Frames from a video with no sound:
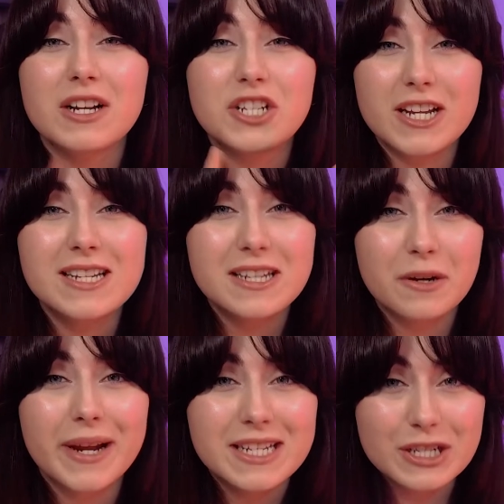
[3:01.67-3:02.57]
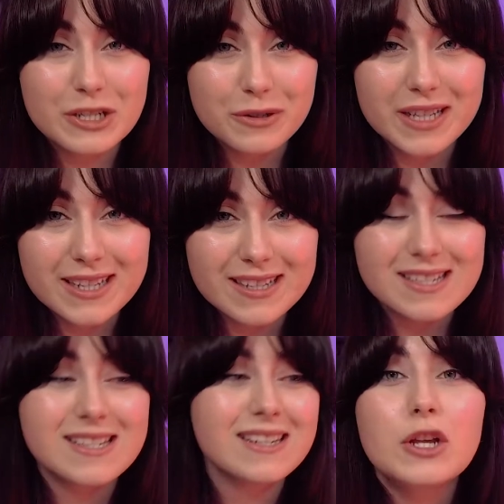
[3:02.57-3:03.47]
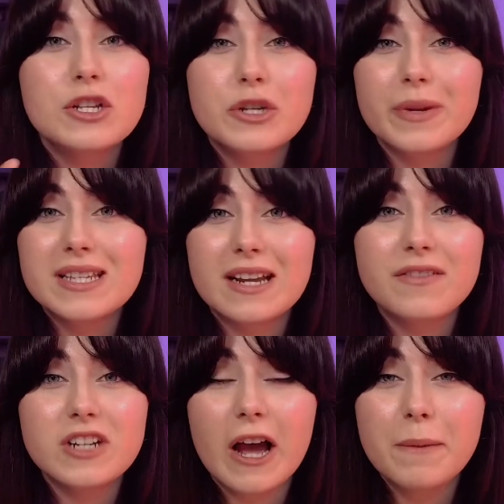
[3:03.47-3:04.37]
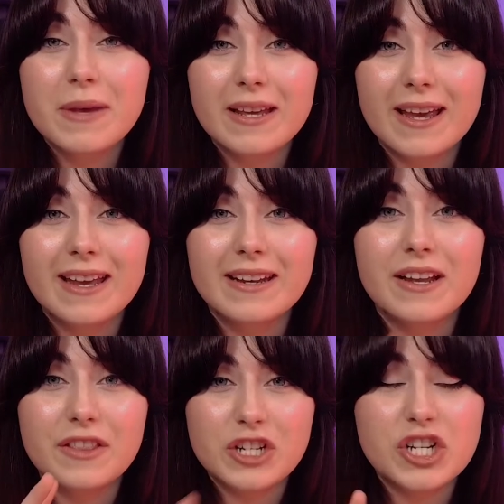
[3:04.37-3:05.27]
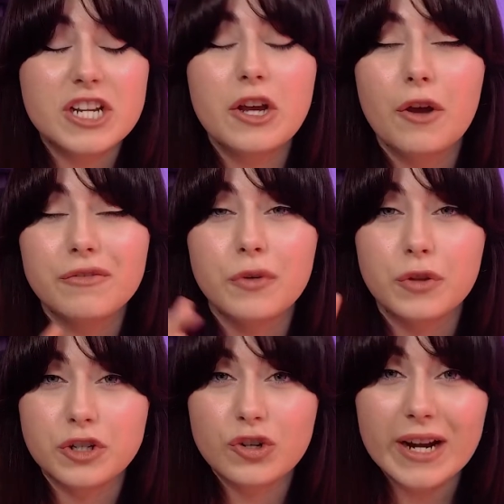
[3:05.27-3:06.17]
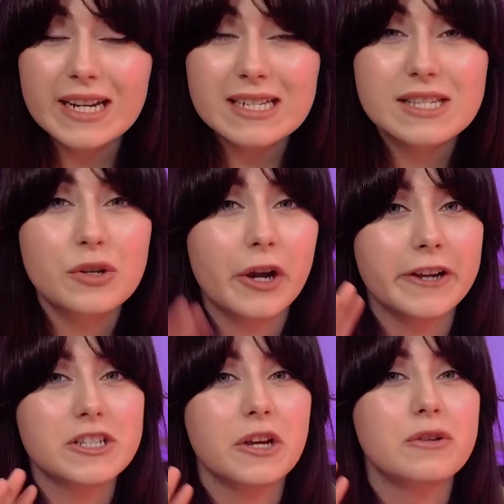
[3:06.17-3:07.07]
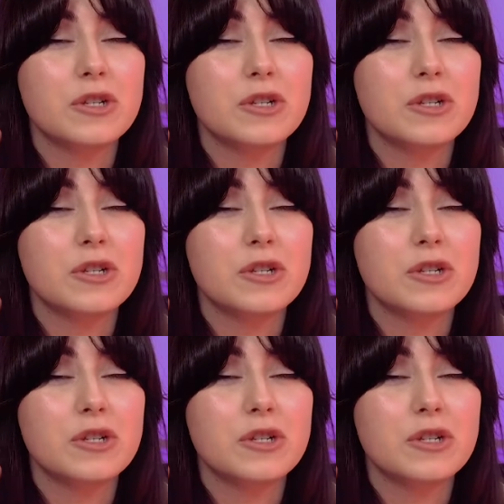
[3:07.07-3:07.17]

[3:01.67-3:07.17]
easier way to do this. So instead of typing in the cheat code for the traits, you're going to go to your